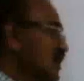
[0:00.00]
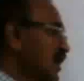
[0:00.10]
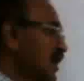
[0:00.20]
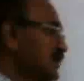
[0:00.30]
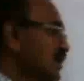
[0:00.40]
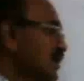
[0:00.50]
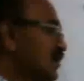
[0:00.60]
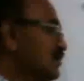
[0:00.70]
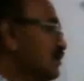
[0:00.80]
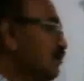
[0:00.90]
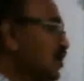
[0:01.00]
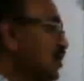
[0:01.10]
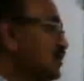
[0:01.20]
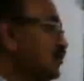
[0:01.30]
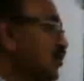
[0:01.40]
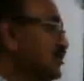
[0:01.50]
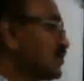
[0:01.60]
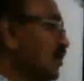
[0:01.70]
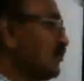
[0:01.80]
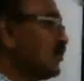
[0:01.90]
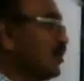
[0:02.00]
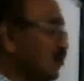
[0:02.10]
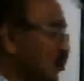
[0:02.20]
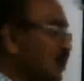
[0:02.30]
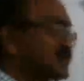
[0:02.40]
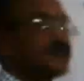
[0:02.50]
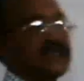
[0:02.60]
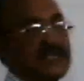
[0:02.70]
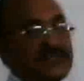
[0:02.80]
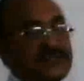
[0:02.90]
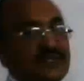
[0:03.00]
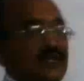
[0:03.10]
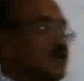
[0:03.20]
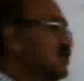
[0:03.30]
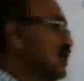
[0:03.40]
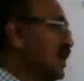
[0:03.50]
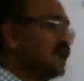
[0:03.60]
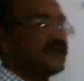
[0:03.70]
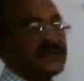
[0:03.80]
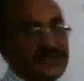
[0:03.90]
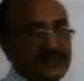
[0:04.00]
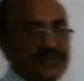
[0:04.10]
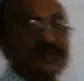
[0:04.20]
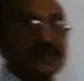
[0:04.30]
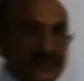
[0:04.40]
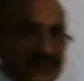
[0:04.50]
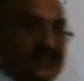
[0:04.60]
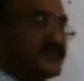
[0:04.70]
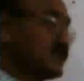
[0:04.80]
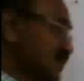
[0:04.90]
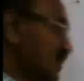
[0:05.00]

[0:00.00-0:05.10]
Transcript: and boiling point of water is 100 degree Celsius.